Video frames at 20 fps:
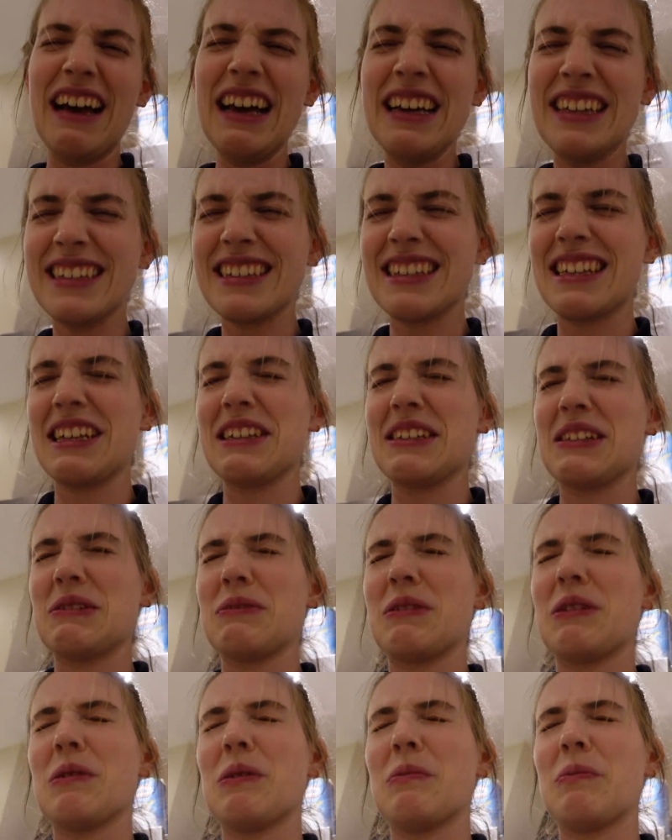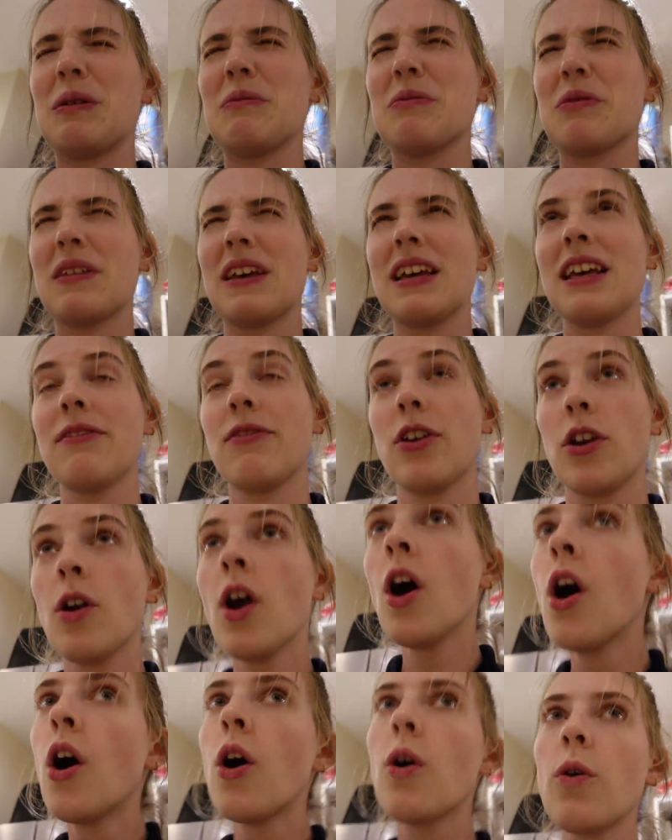Isn't that sweet when people think of you?
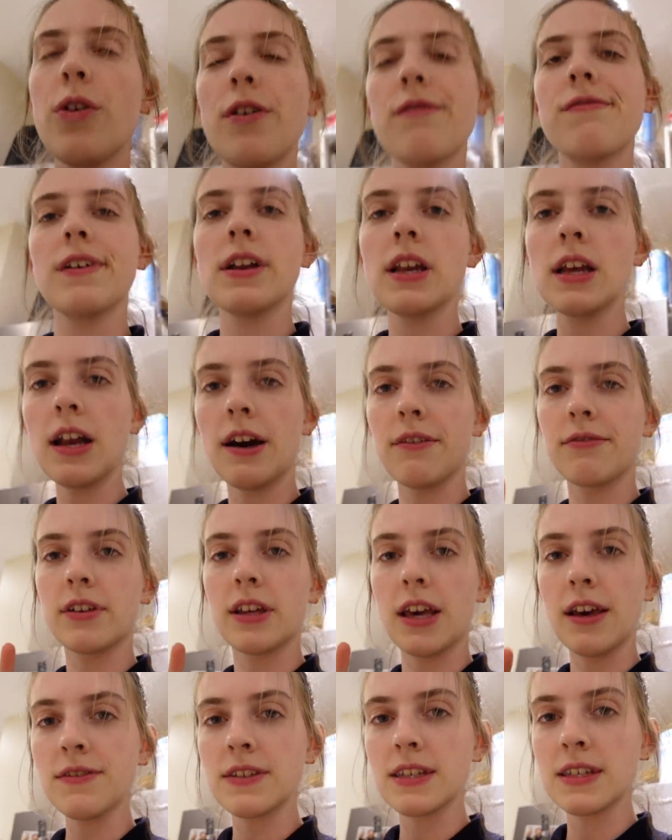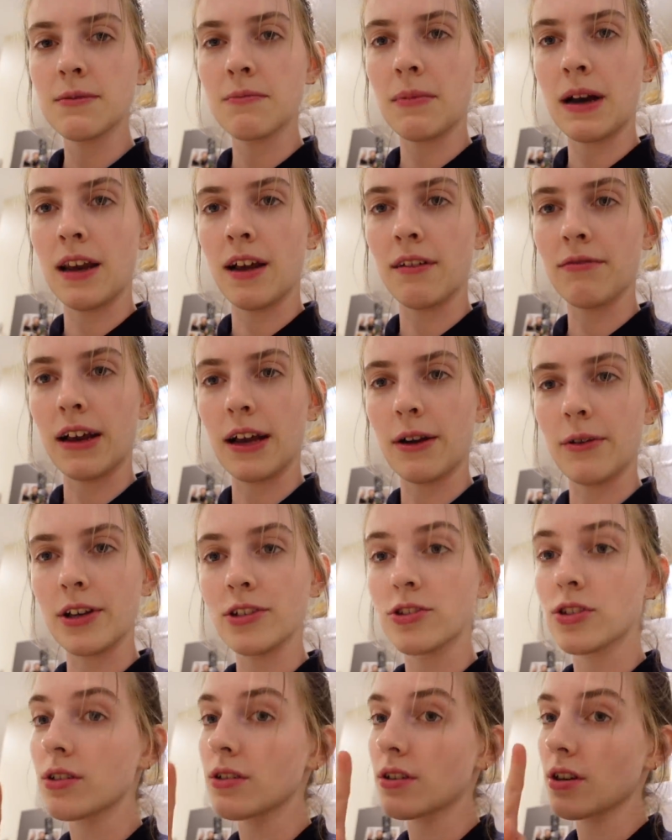Although, funny enough, gifts isn't my love
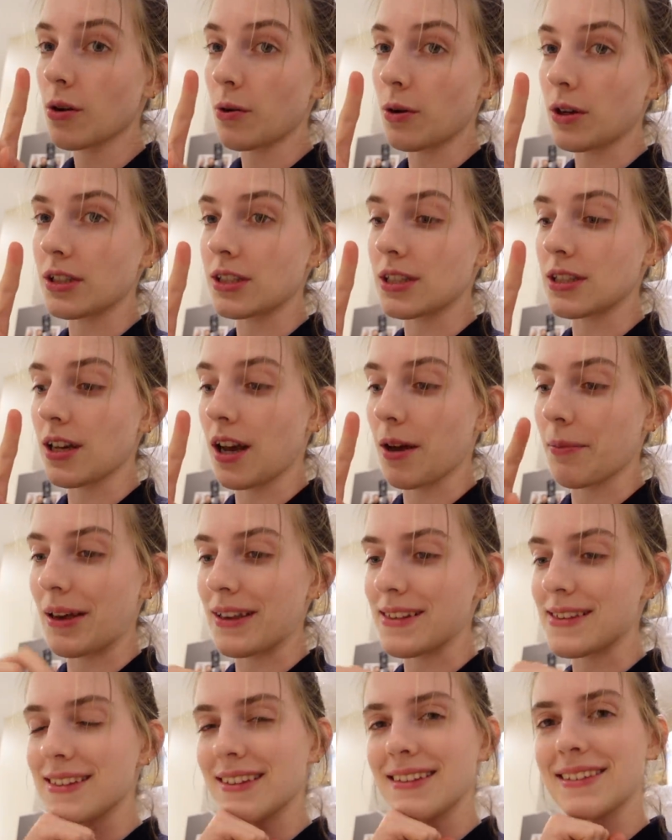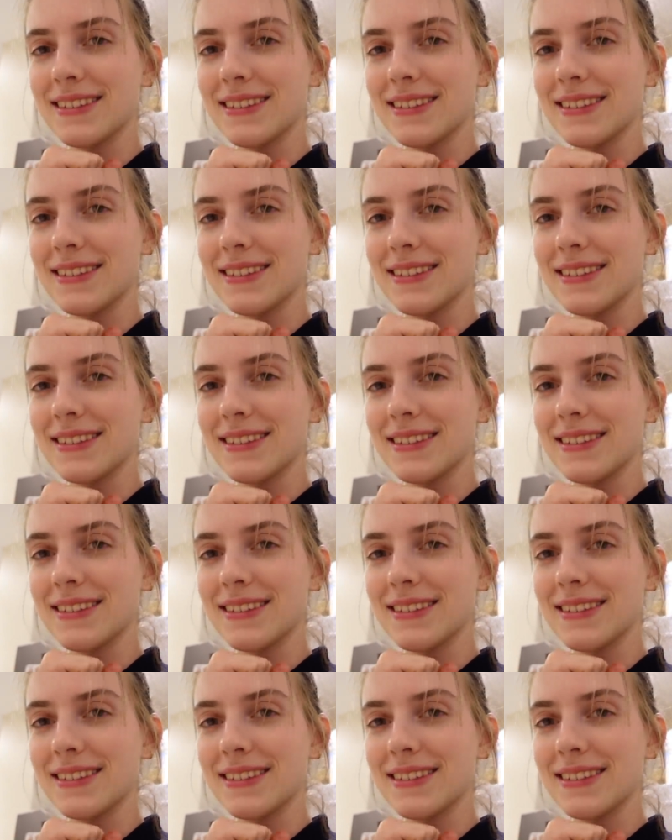language. Quality time is.